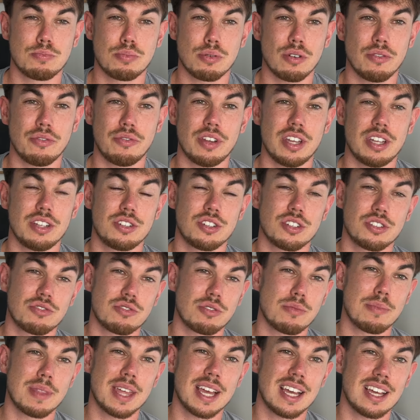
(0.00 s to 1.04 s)
profit just
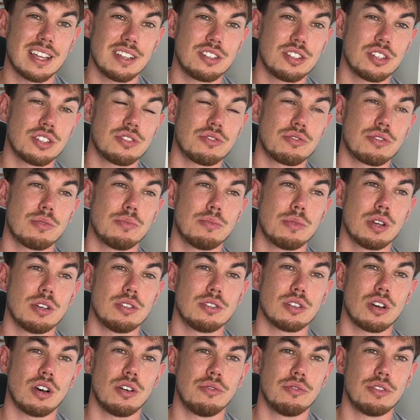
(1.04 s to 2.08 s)
from that, just from those
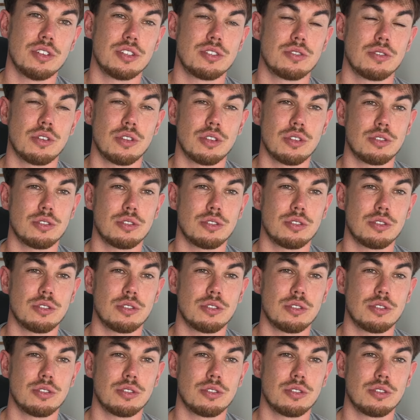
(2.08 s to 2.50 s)
offers,